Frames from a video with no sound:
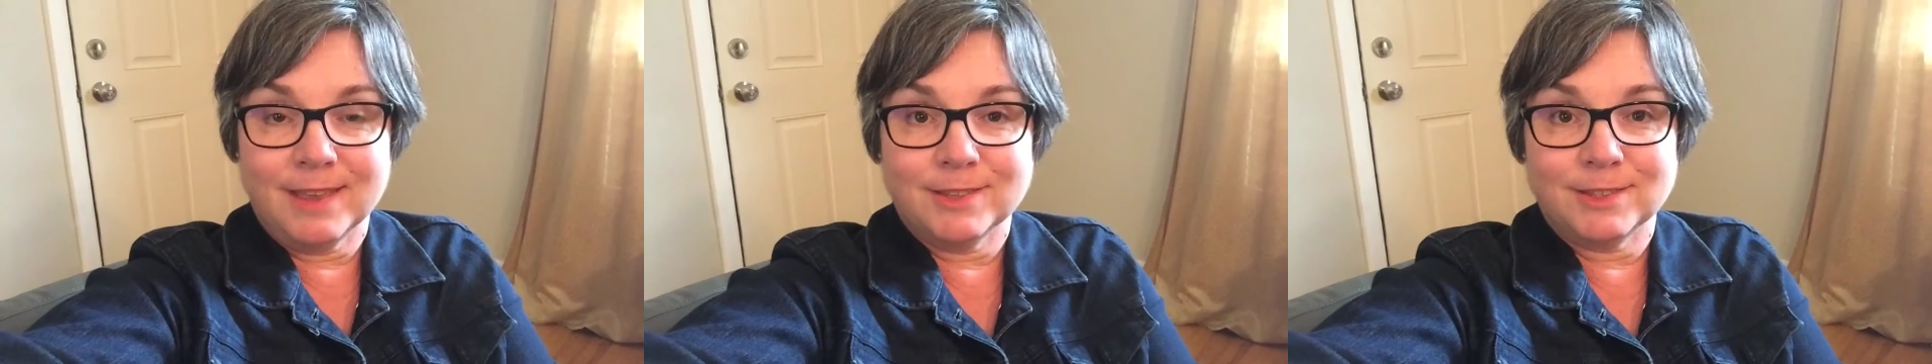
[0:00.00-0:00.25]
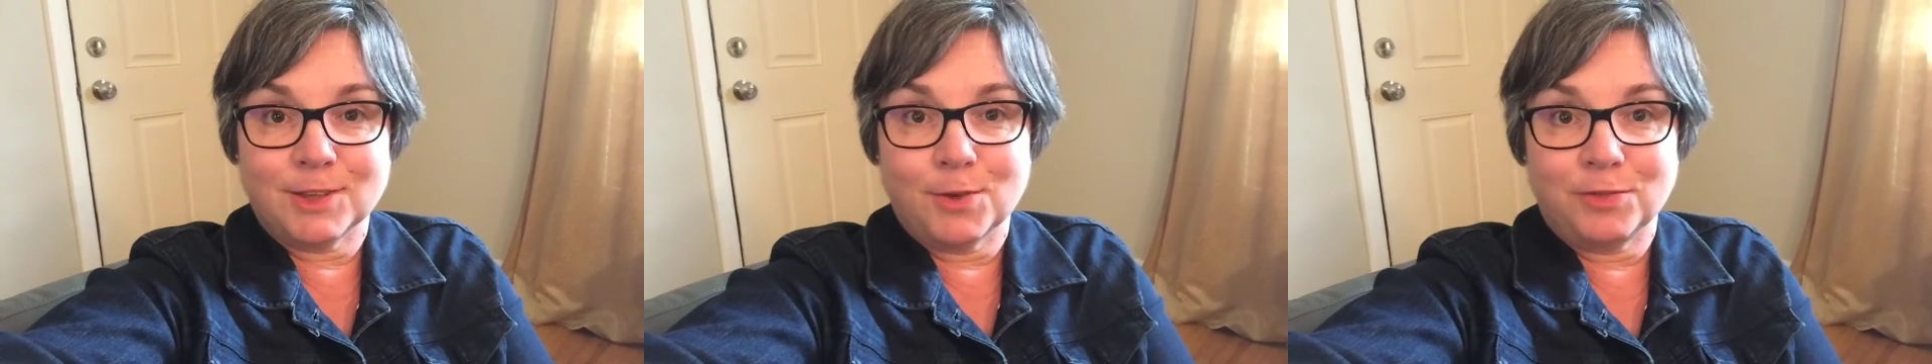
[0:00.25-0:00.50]

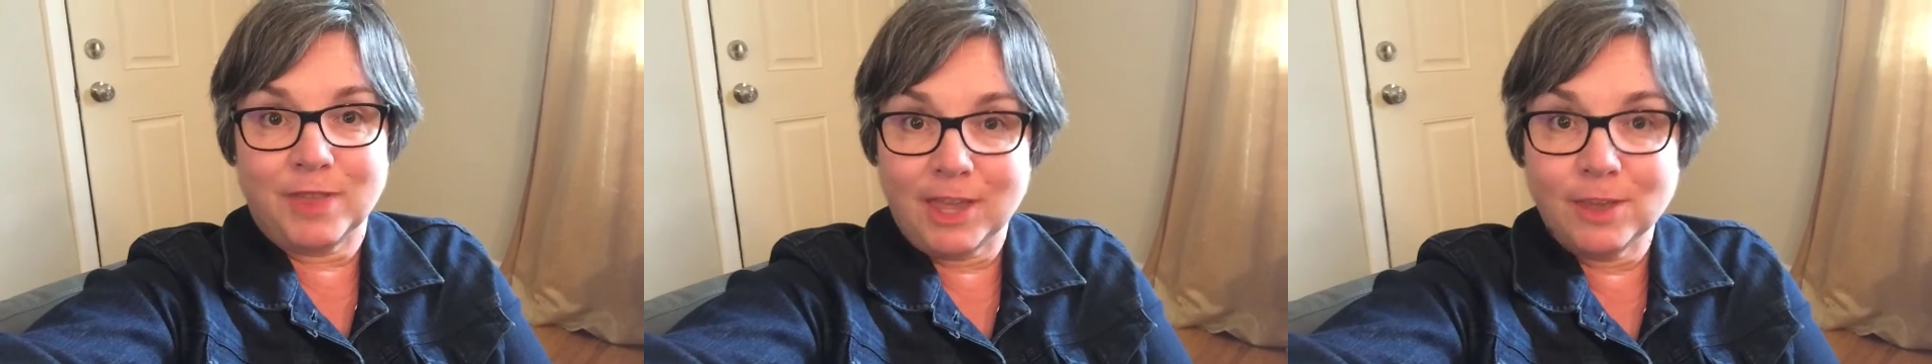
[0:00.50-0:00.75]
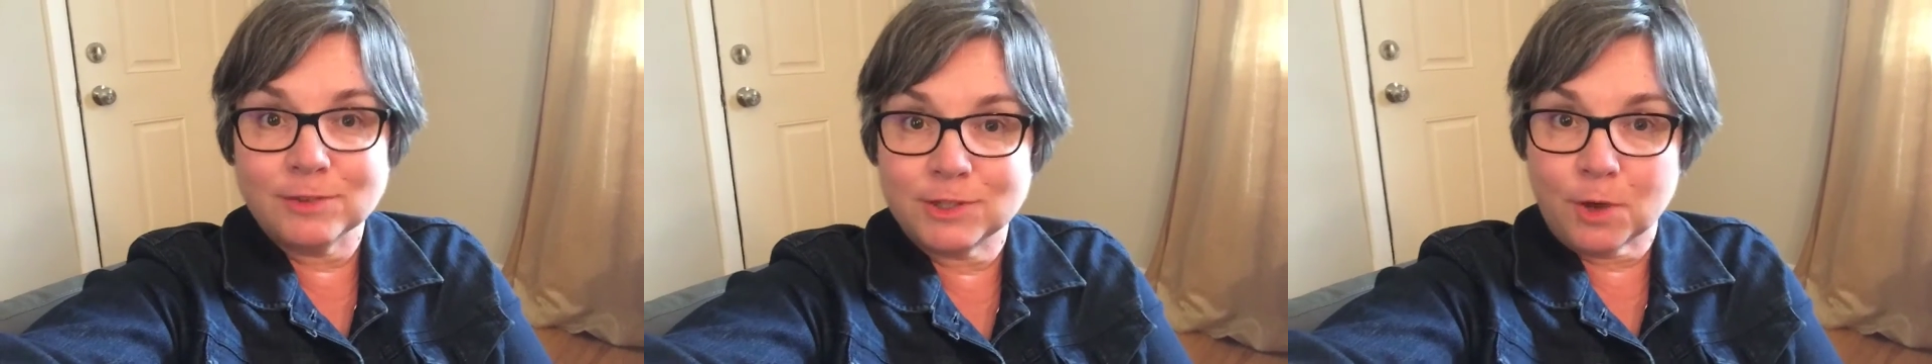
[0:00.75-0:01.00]
So
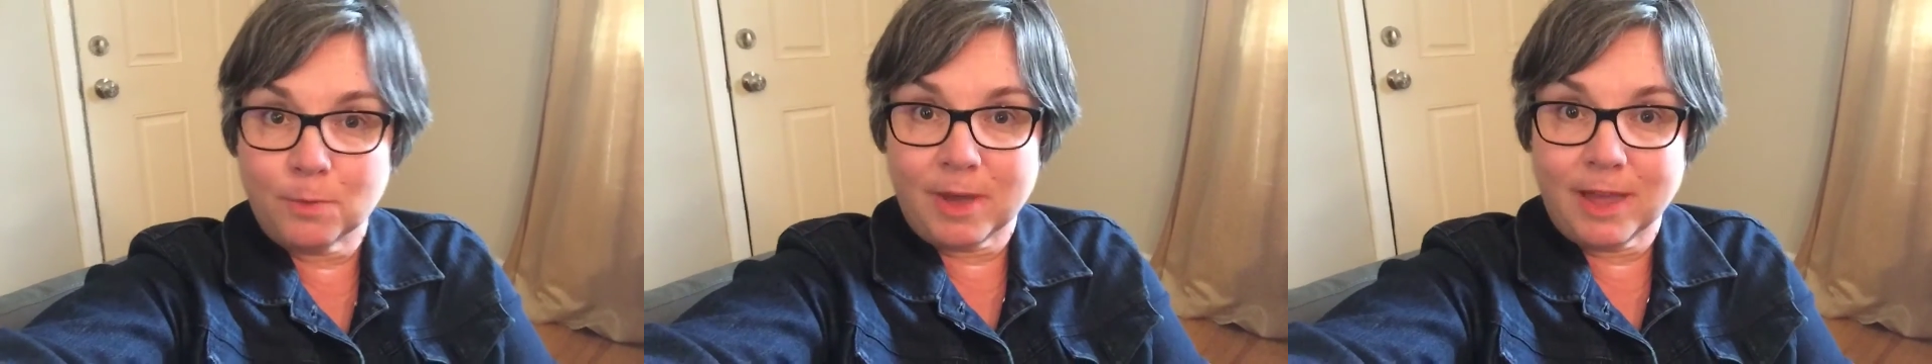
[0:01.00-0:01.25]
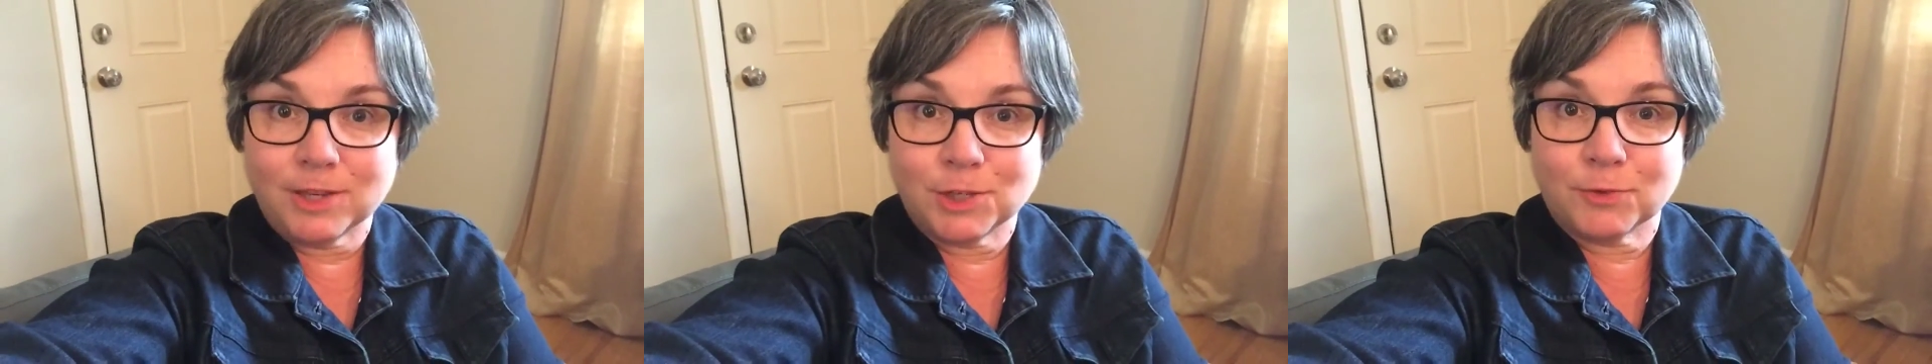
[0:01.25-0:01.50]
thank you so
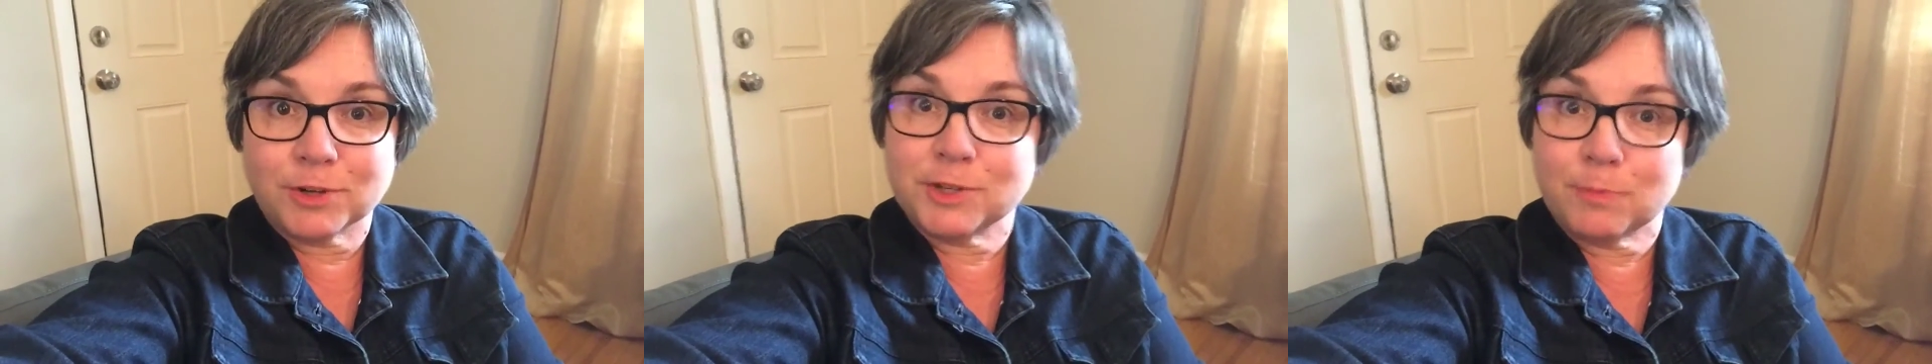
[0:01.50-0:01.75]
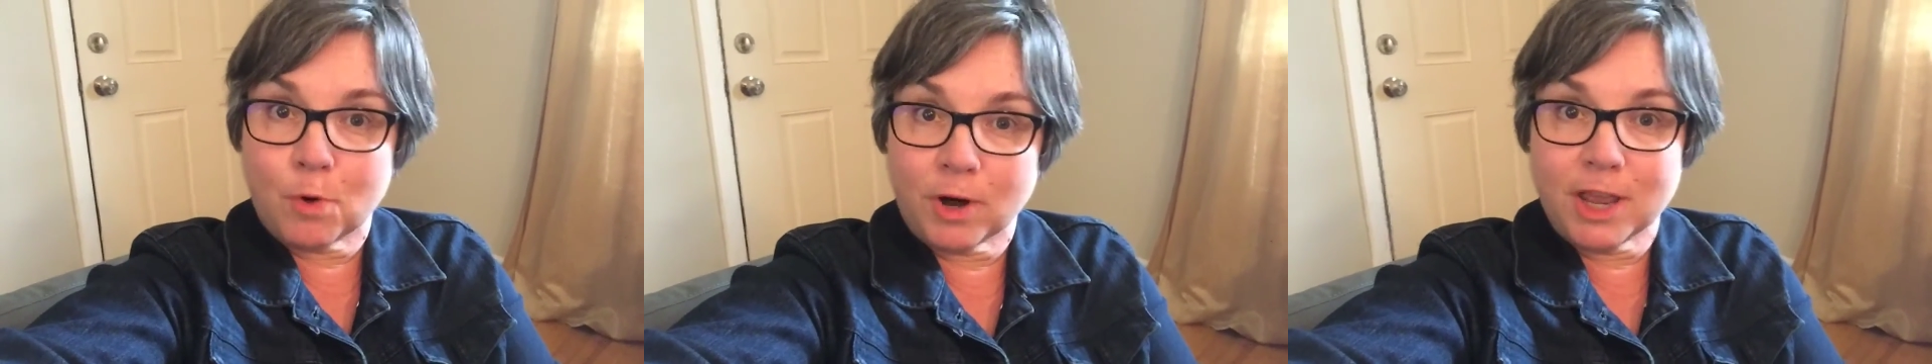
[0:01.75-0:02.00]
much for
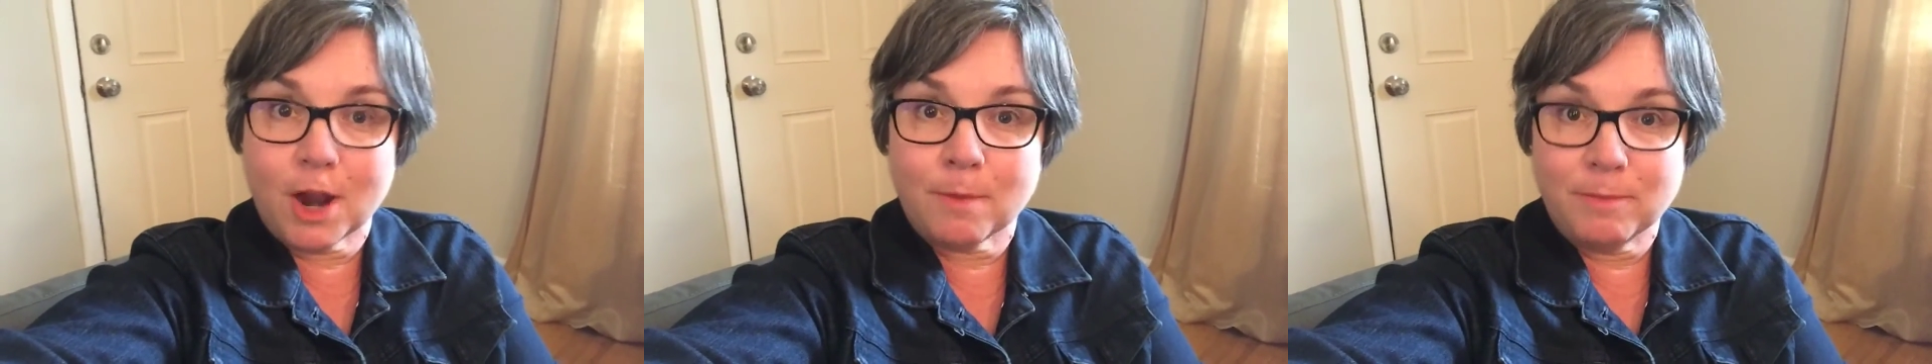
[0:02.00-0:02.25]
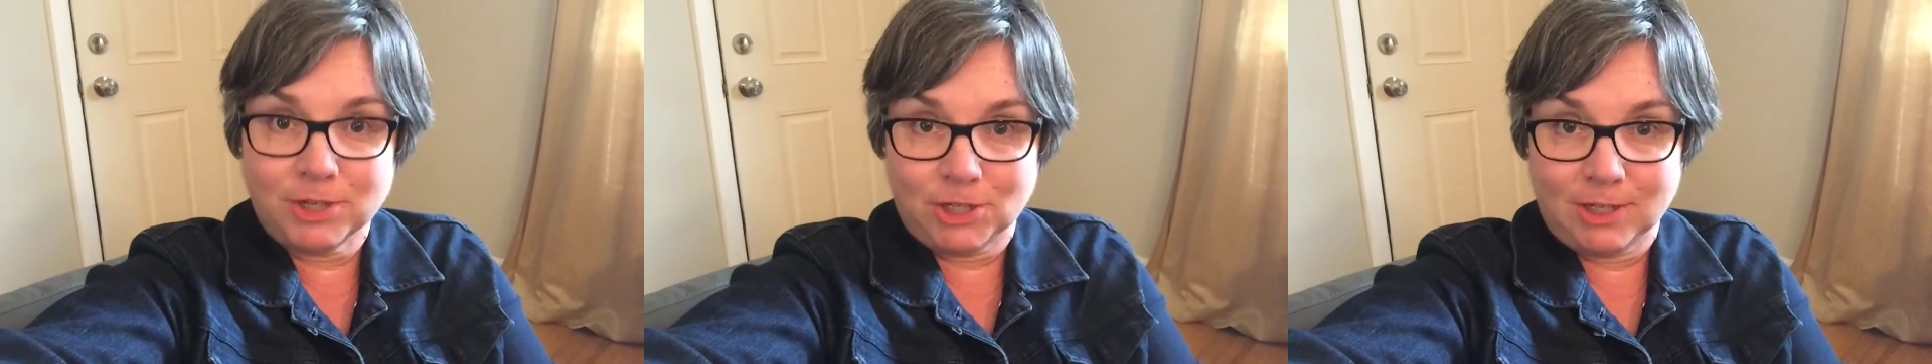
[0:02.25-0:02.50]
supporting our
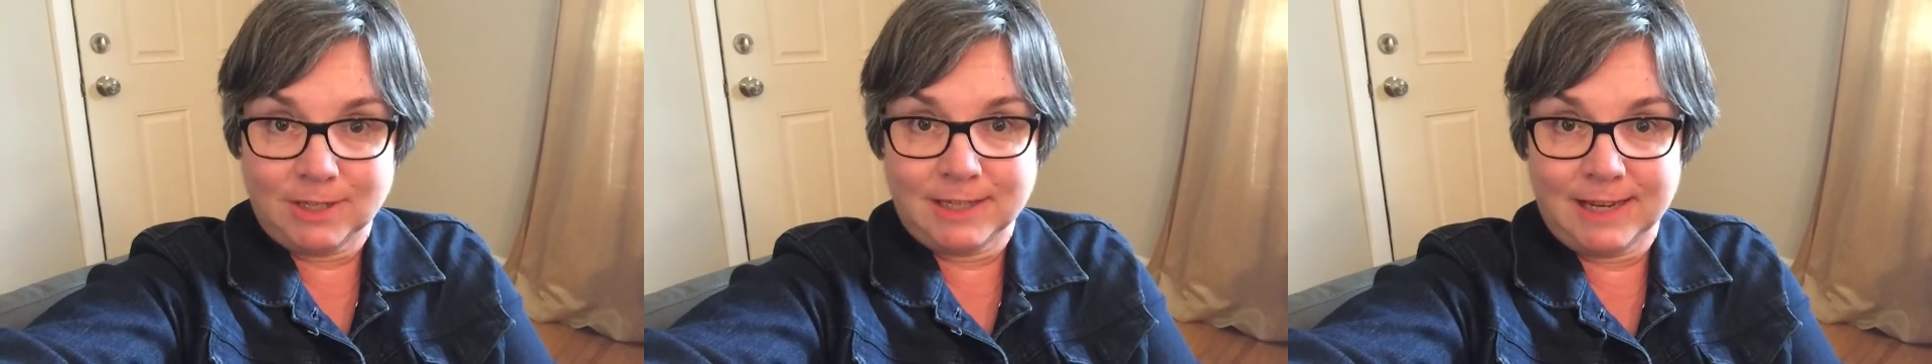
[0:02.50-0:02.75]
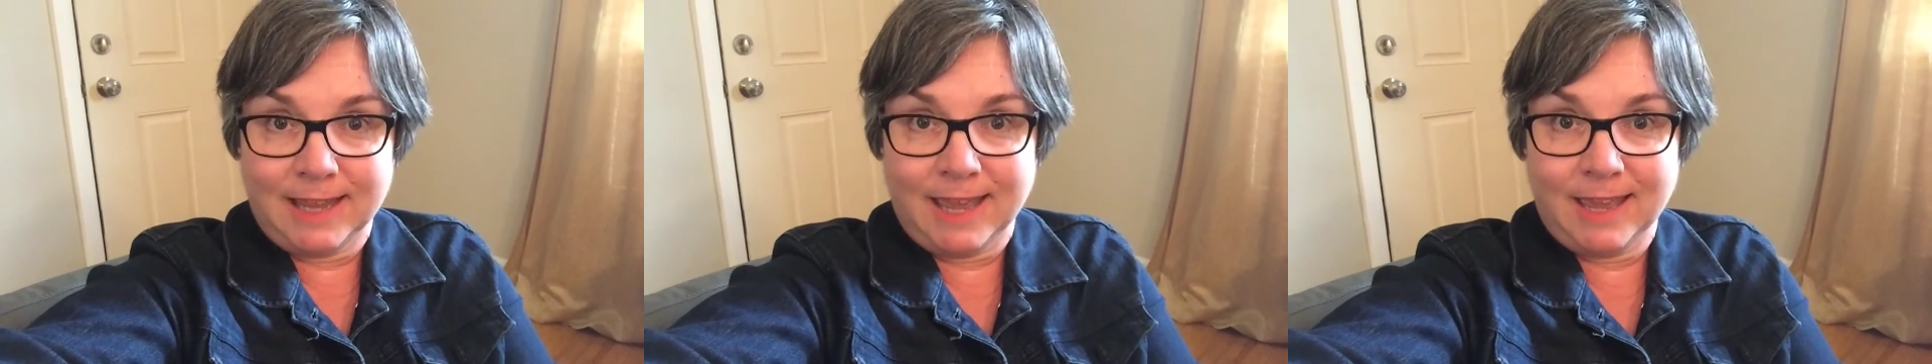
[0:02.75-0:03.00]
mission
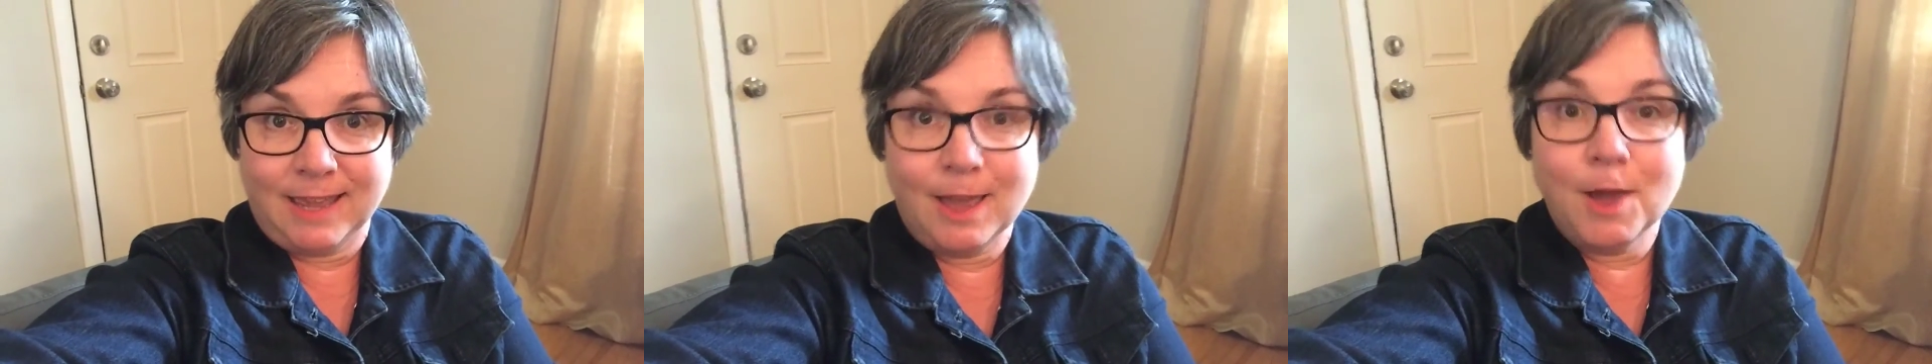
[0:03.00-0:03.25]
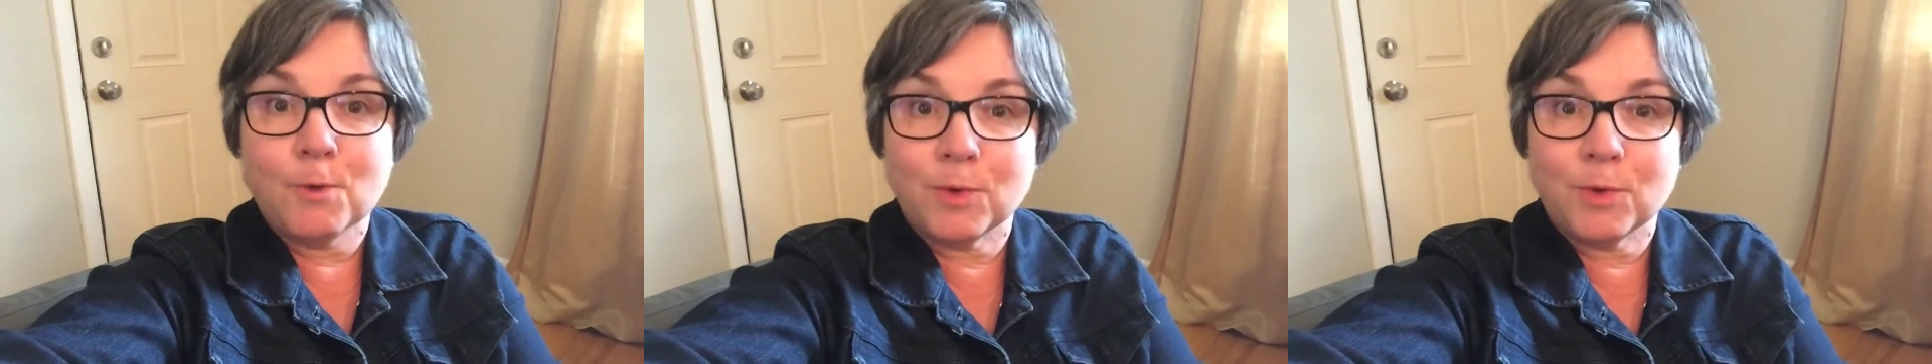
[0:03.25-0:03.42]
today.